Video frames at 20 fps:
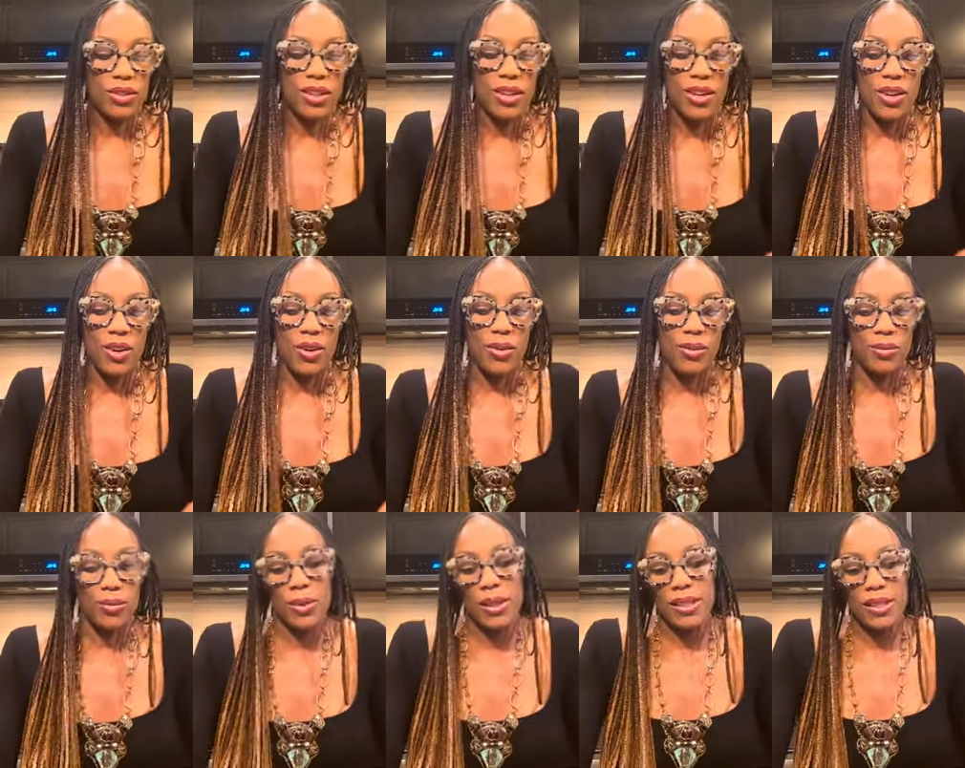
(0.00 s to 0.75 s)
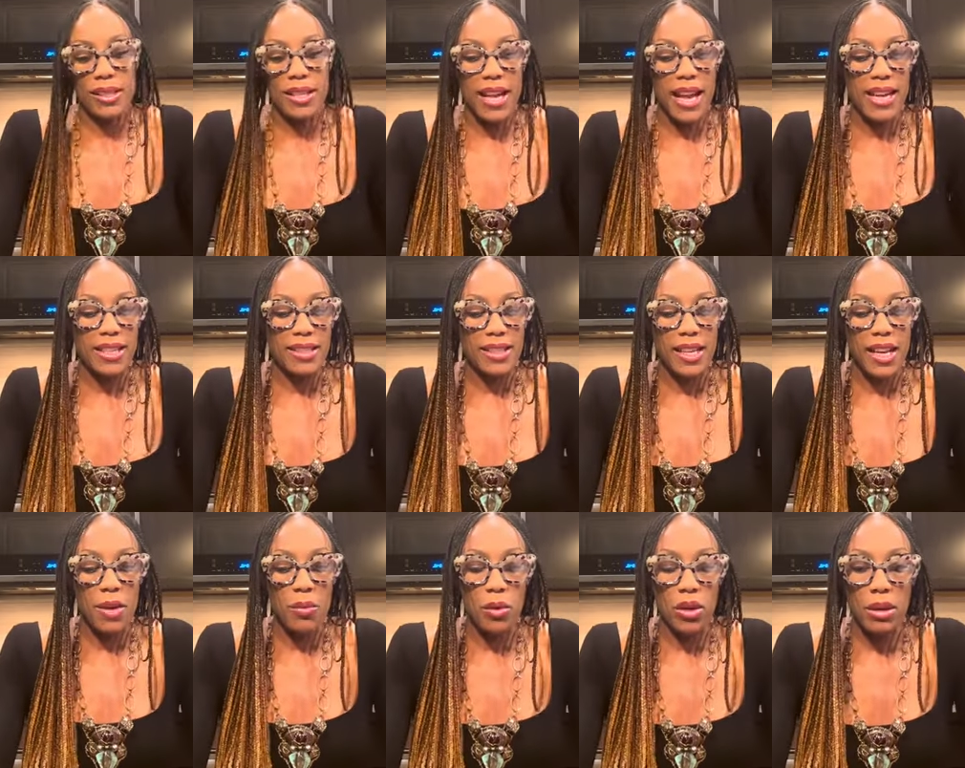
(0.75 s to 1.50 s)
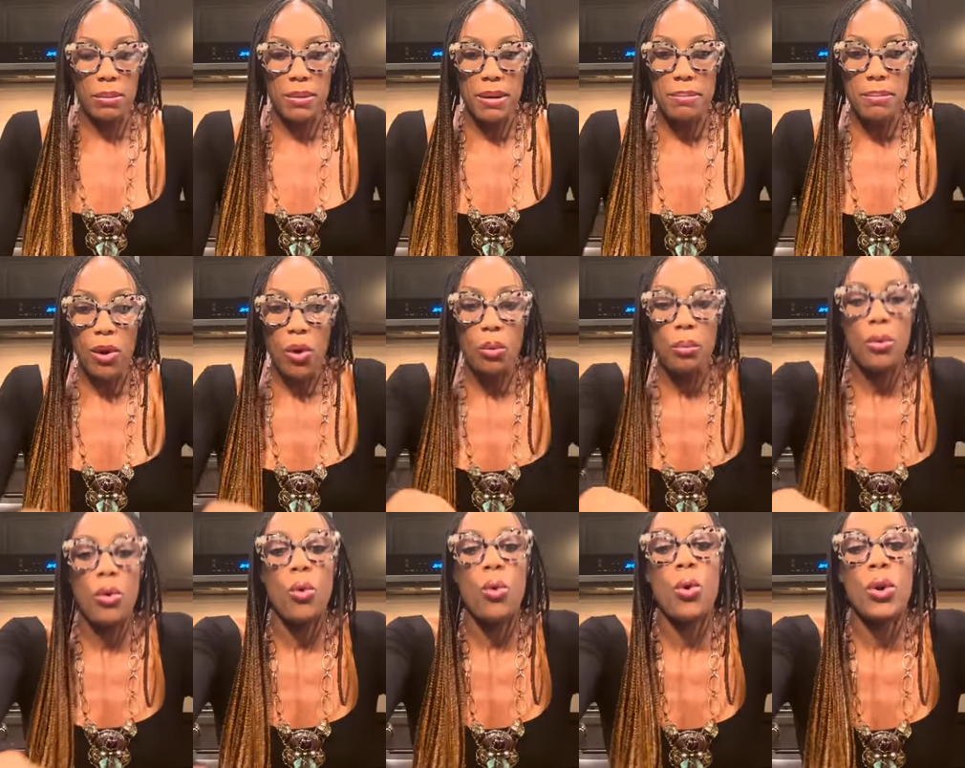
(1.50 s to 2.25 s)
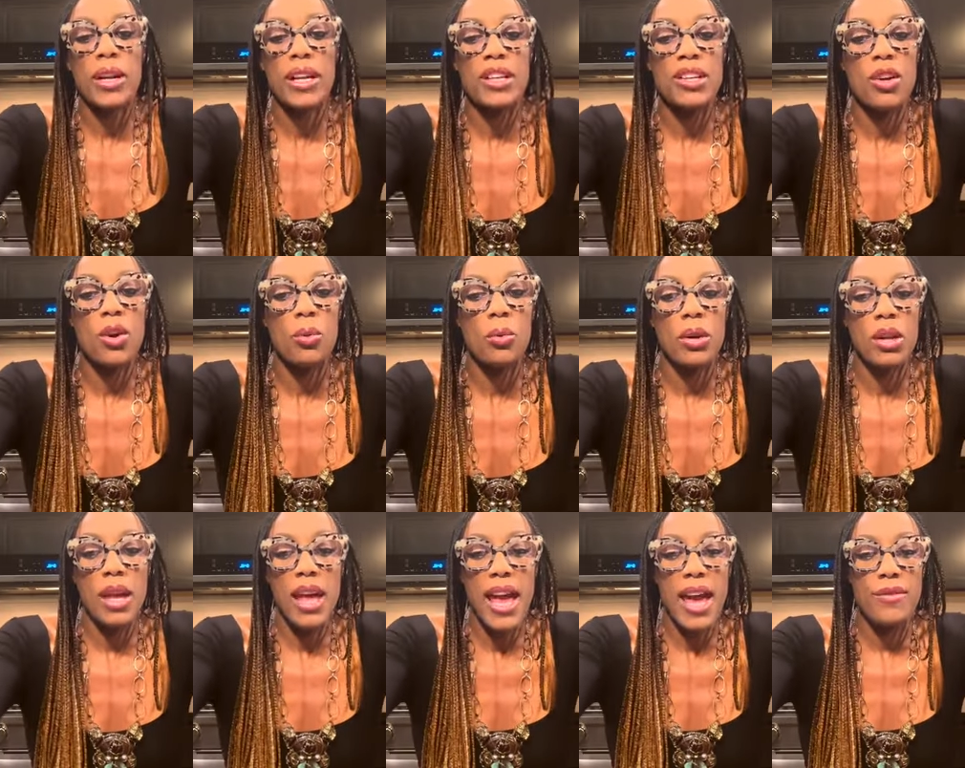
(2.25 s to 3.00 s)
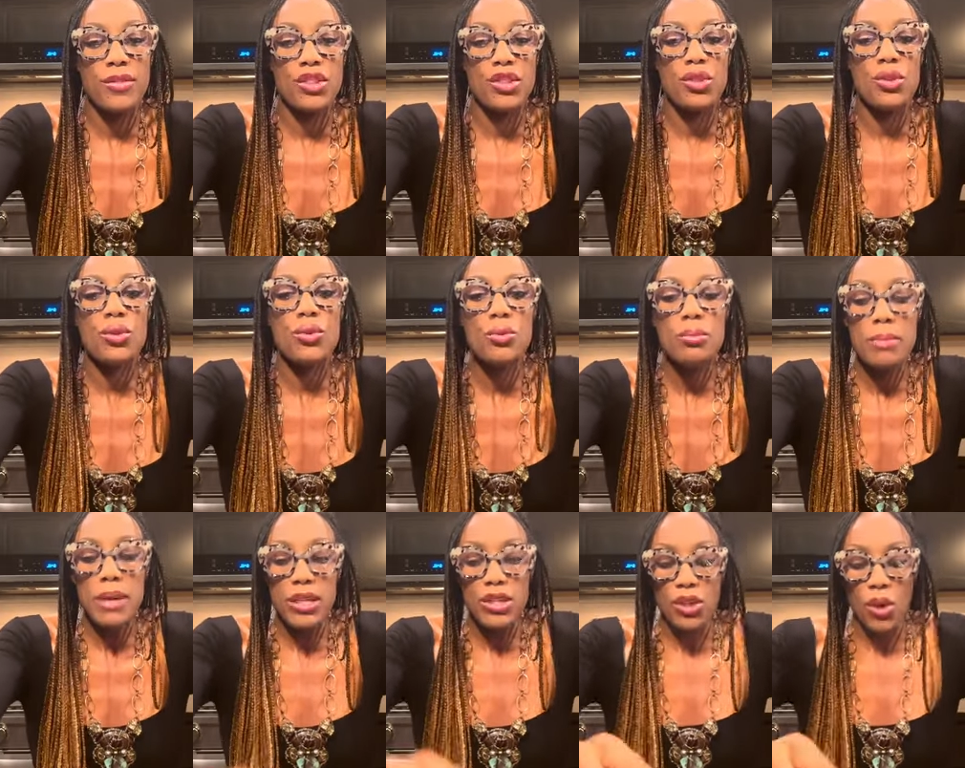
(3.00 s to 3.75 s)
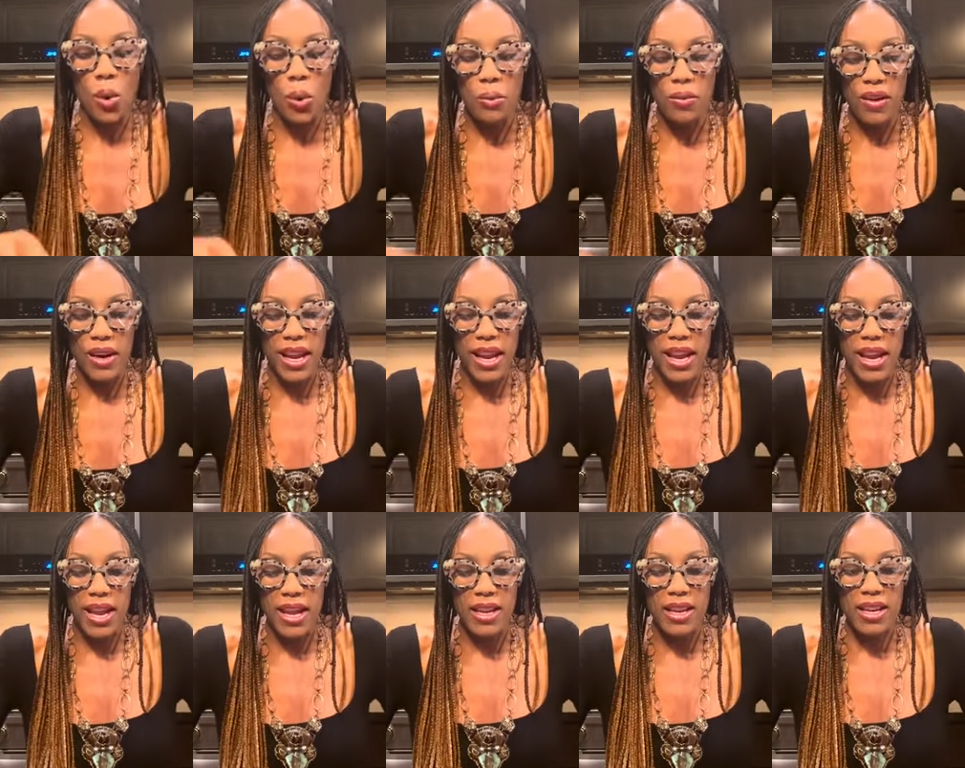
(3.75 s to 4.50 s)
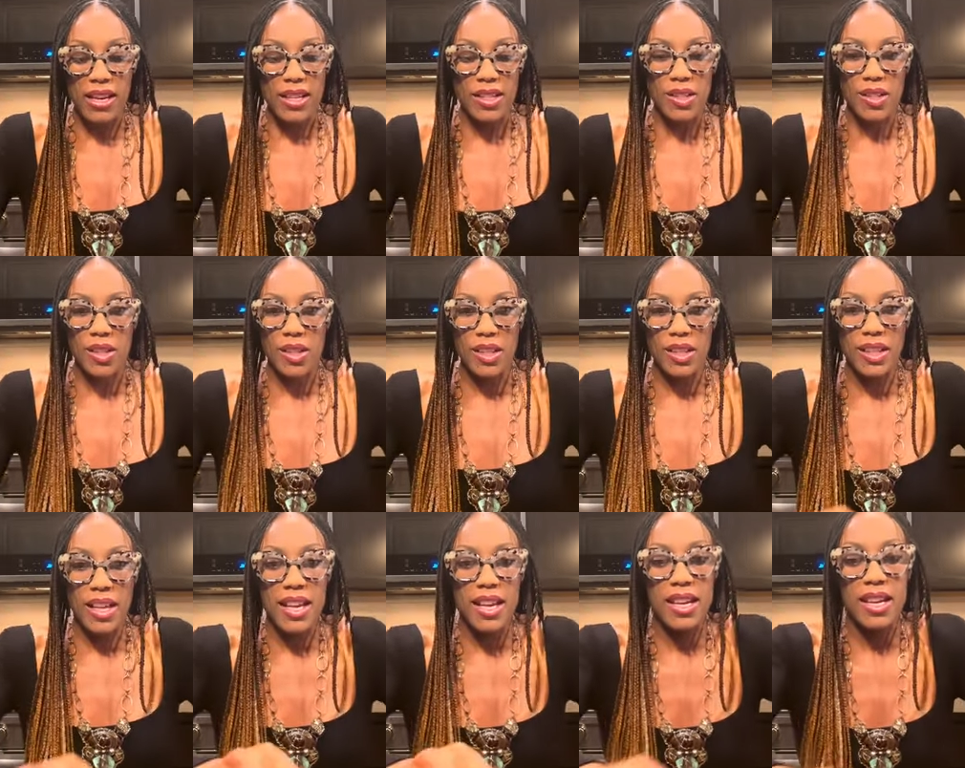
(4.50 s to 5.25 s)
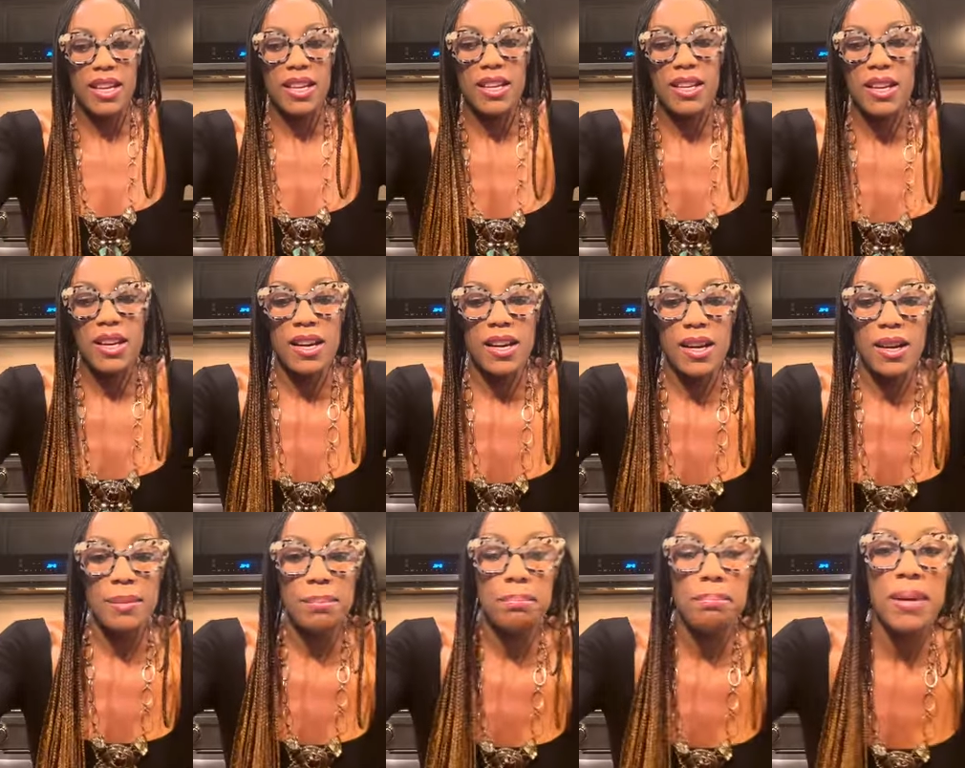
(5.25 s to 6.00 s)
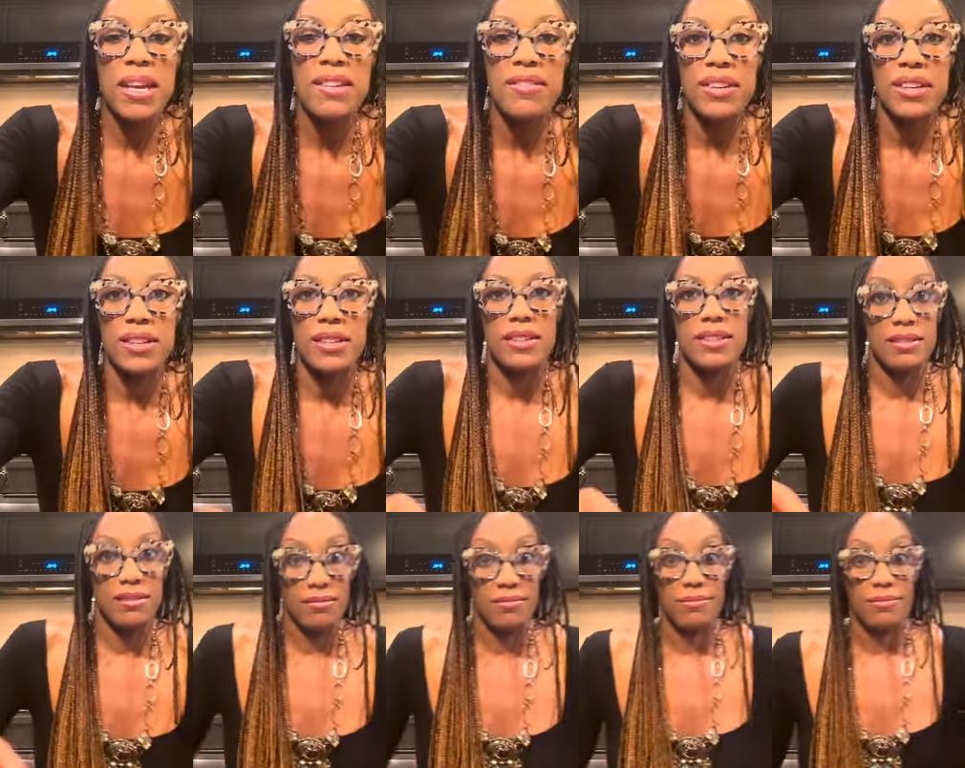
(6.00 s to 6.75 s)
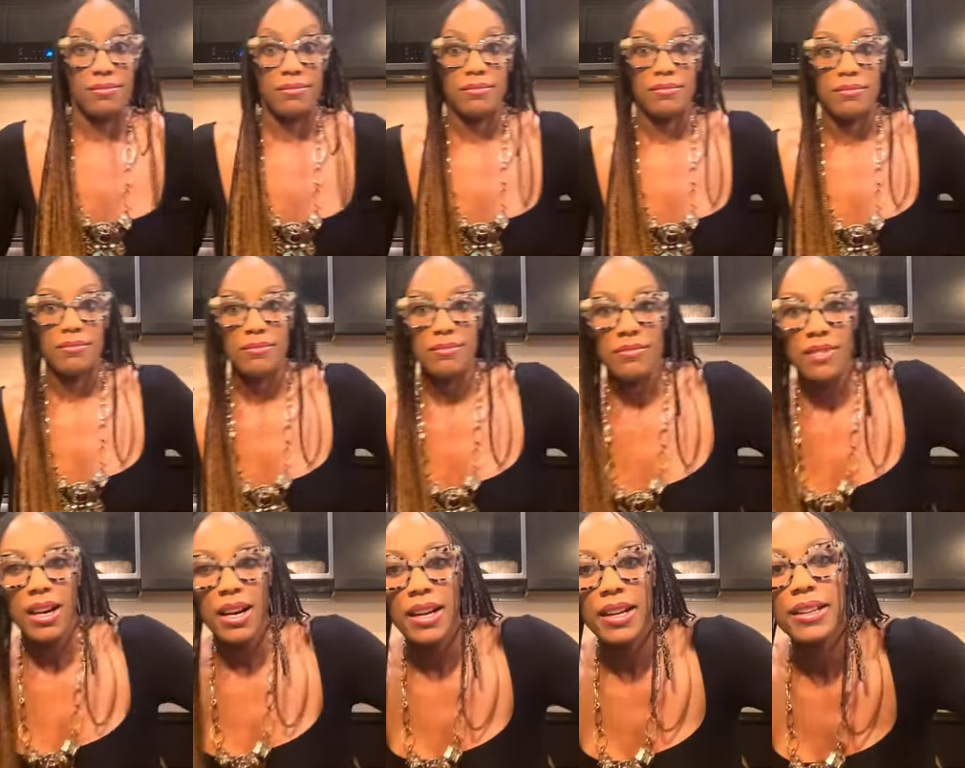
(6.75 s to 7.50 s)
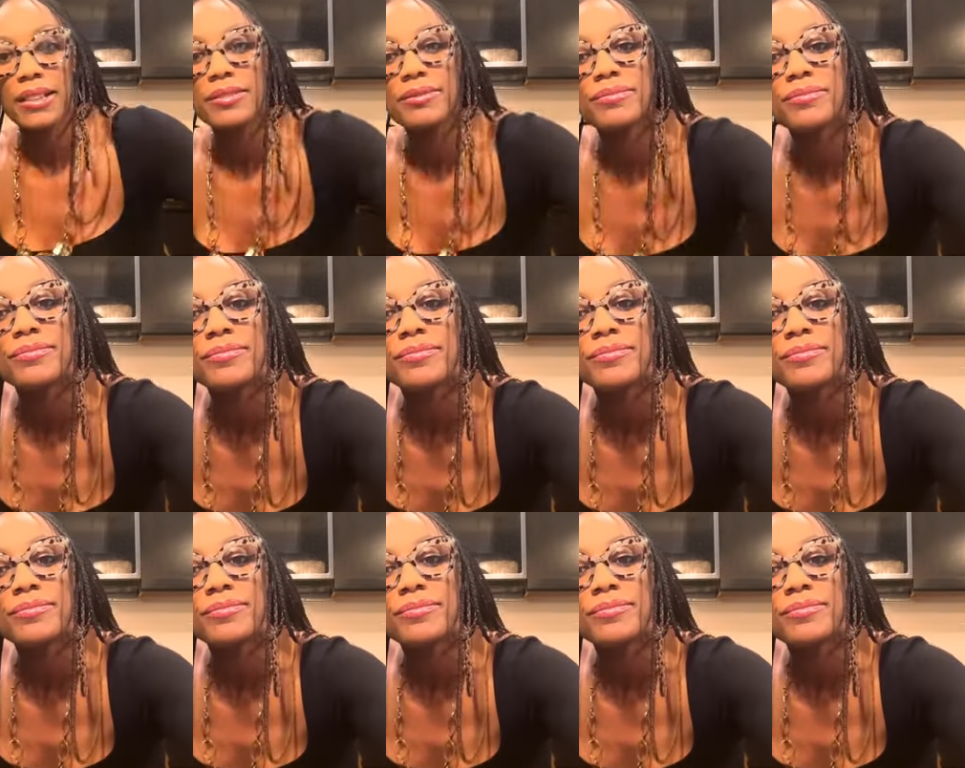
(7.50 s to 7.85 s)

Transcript: you know, what's next, and they want to be mobile or they don't want to have too much overhead so that they can uh, pivot, right?